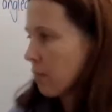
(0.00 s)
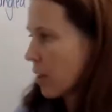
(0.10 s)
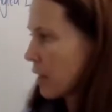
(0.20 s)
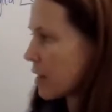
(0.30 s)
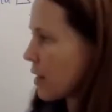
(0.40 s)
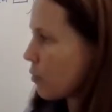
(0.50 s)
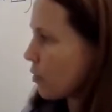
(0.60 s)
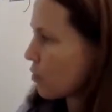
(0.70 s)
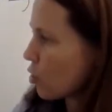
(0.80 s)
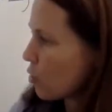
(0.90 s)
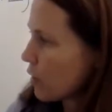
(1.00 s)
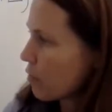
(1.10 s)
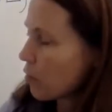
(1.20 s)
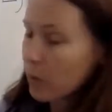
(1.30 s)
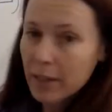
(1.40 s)
an example of two
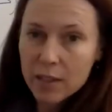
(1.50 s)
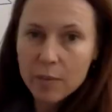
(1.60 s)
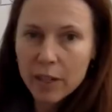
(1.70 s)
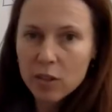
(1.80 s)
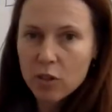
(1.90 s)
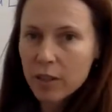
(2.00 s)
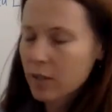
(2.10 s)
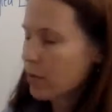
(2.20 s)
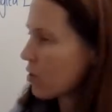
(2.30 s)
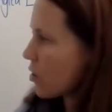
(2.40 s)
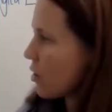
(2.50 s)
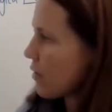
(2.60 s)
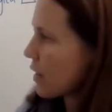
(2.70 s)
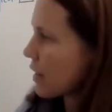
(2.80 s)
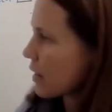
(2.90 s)
different ways to make a transverse
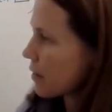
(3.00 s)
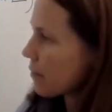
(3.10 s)
survey here.